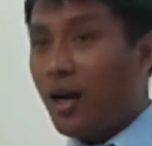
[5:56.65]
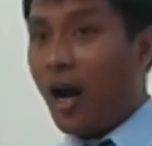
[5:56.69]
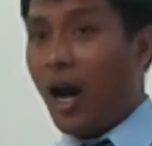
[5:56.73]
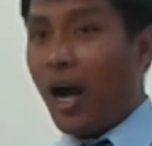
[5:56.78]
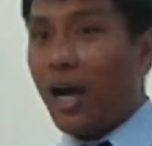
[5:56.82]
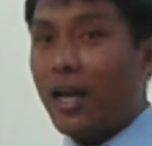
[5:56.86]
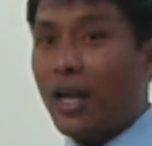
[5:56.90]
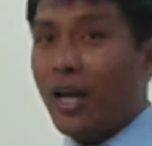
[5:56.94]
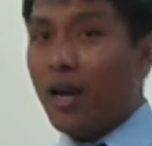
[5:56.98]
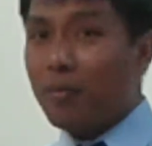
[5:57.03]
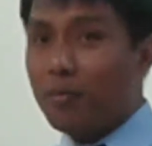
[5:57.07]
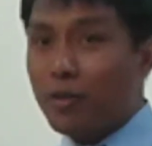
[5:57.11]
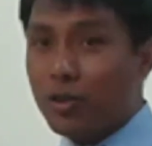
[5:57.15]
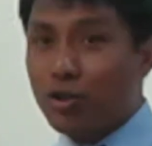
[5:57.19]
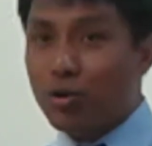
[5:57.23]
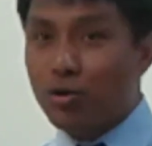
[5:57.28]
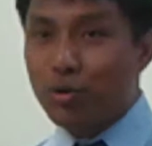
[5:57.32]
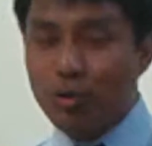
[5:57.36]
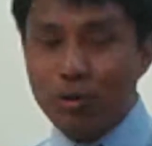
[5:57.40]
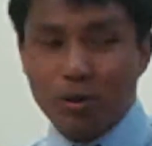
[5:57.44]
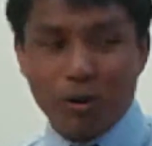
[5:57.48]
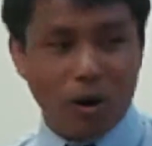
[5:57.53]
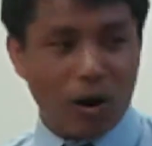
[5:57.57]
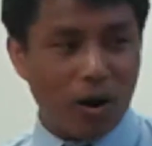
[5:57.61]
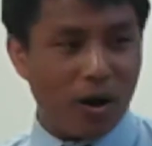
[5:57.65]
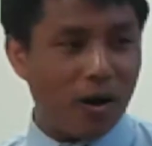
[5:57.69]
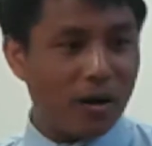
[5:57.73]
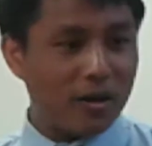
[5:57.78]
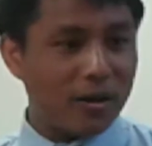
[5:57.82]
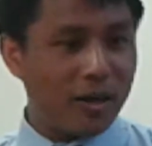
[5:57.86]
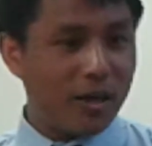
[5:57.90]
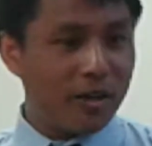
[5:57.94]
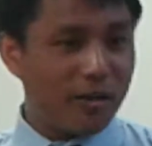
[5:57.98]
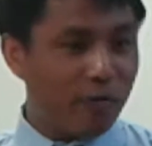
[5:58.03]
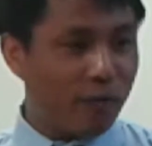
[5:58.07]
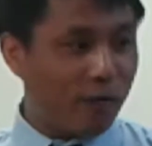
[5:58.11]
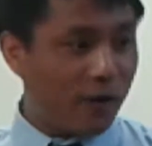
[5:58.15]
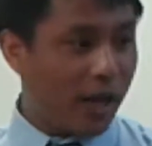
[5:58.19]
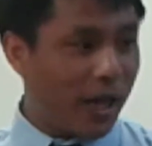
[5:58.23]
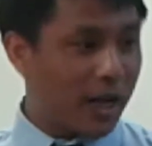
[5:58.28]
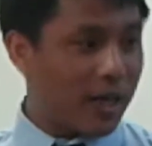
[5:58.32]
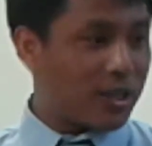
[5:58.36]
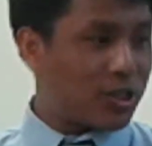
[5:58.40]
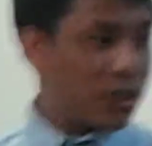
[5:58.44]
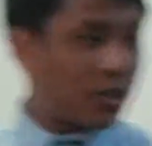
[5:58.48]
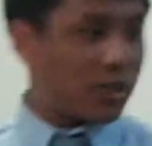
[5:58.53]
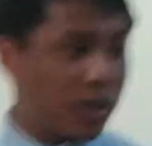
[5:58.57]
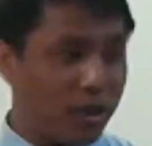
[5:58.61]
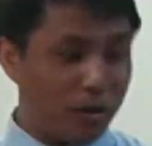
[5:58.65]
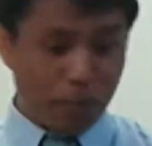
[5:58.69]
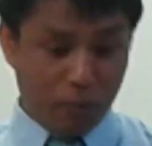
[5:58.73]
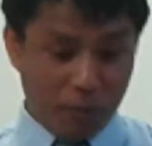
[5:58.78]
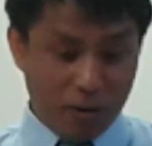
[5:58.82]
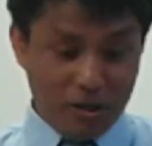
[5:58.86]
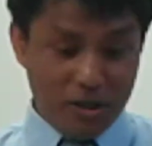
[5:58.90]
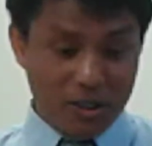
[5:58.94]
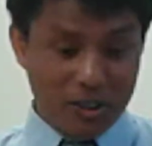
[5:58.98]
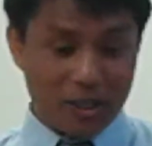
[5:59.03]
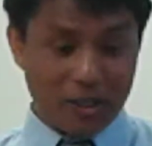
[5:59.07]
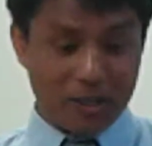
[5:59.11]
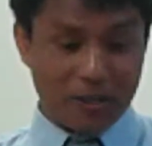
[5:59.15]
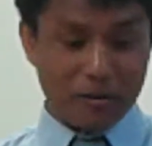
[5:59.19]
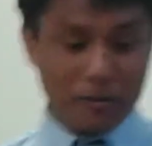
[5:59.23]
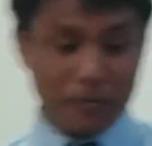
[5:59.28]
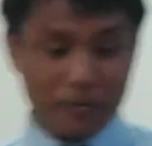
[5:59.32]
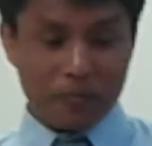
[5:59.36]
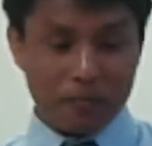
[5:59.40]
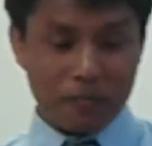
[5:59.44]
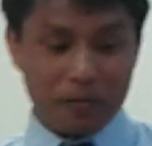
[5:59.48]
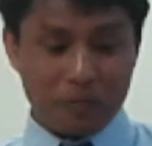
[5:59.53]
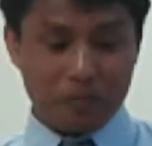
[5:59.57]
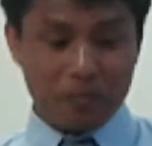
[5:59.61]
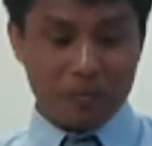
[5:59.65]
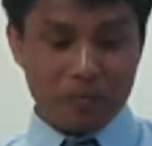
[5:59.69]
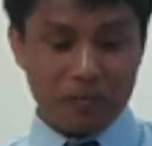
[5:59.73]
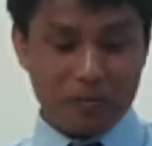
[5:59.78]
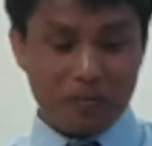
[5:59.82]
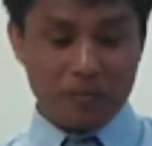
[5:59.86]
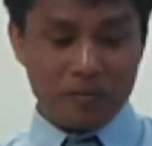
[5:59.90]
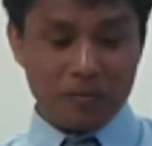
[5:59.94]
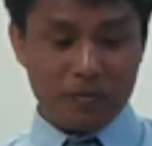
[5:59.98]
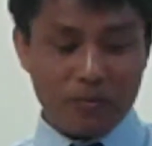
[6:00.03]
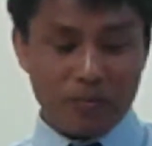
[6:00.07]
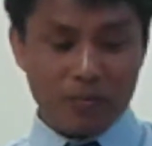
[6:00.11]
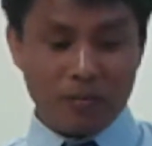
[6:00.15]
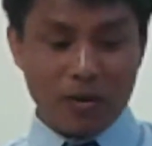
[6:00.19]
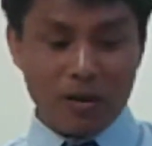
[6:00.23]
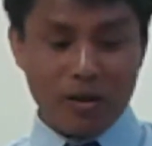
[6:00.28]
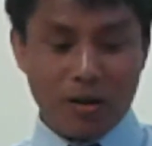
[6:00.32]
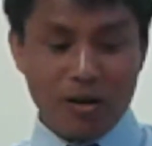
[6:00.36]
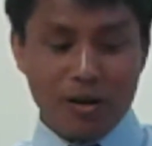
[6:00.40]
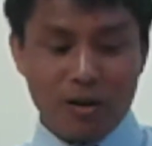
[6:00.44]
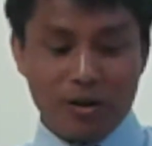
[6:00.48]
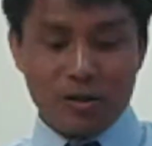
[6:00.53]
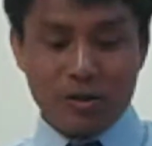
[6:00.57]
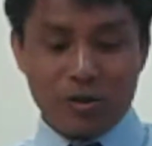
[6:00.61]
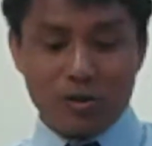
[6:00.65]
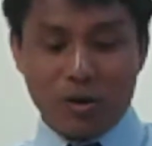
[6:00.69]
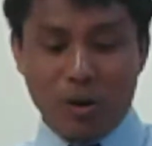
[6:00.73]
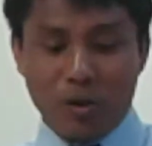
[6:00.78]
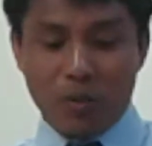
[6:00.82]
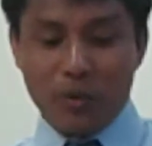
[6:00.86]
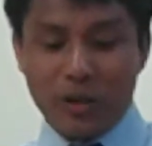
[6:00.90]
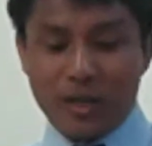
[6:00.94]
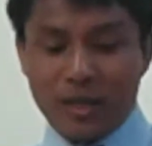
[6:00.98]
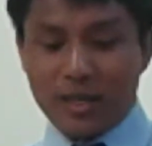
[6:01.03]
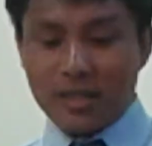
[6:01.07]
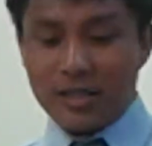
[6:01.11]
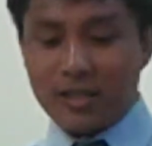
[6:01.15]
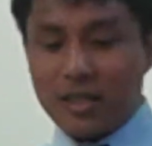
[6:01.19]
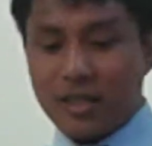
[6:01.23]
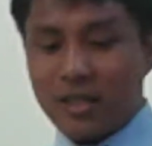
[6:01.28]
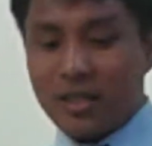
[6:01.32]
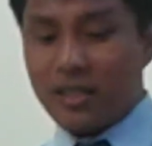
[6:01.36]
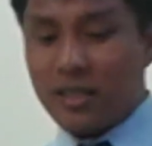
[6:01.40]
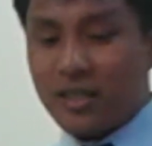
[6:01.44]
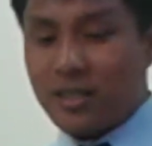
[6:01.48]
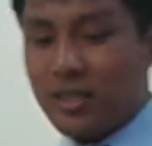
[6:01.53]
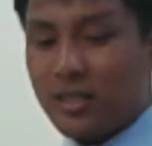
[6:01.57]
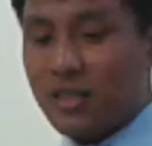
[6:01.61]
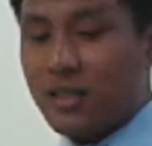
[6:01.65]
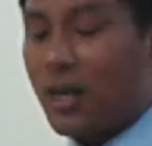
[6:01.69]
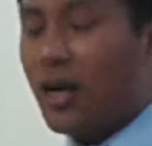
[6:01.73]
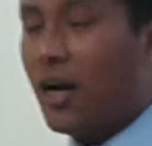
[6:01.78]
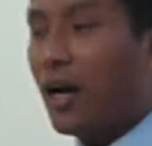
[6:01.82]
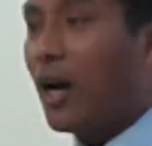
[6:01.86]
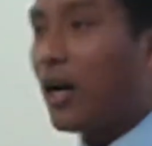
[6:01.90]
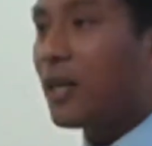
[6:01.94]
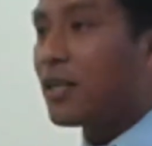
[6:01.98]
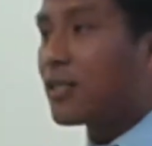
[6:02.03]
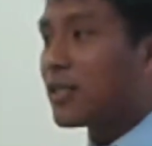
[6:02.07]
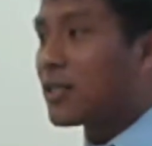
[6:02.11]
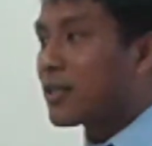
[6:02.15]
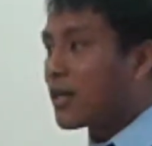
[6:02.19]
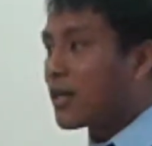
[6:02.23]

I am the true God in flesh, in person. So we can see this is a